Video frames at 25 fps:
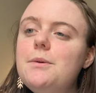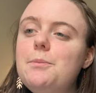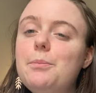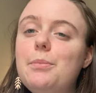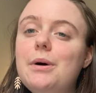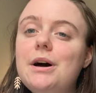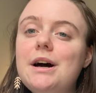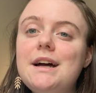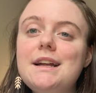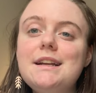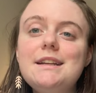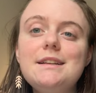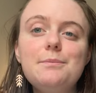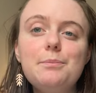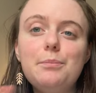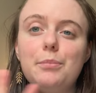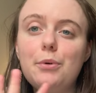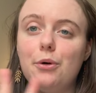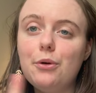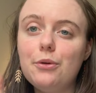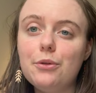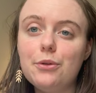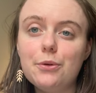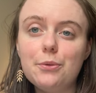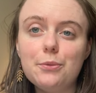But
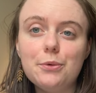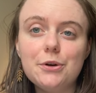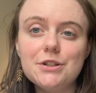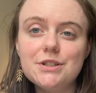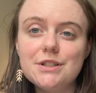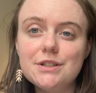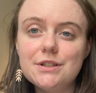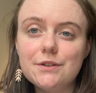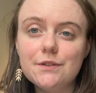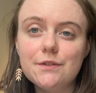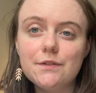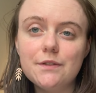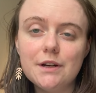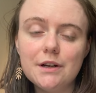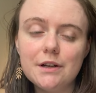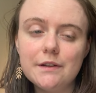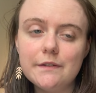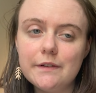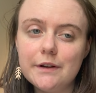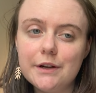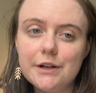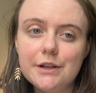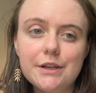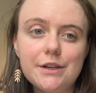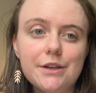both were still very,
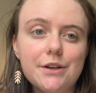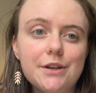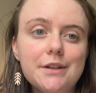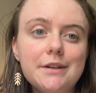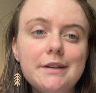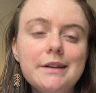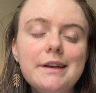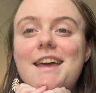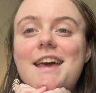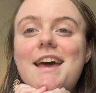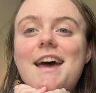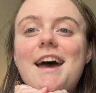very good.